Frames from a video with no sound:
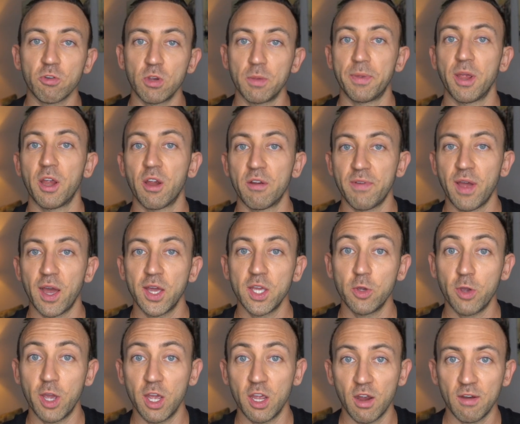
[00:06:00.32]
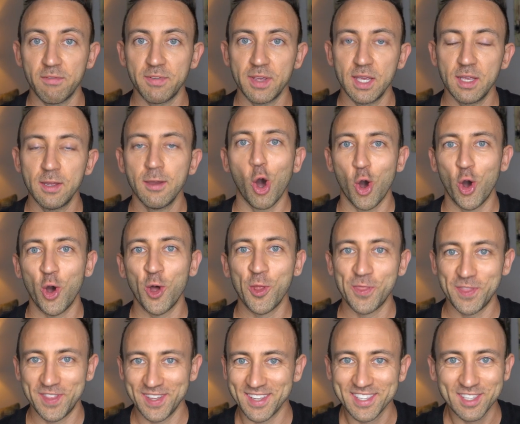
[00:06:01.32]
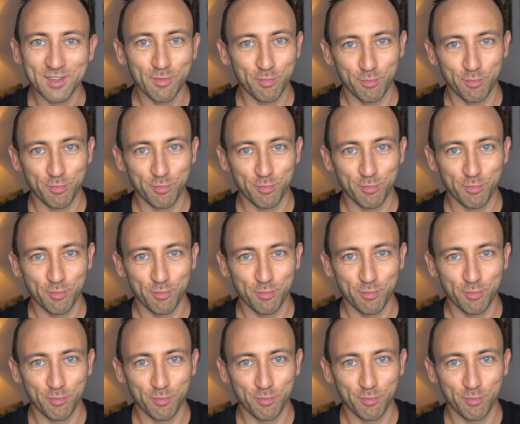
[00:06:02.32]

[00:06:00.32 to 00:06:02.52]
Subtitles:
repair value ARV on this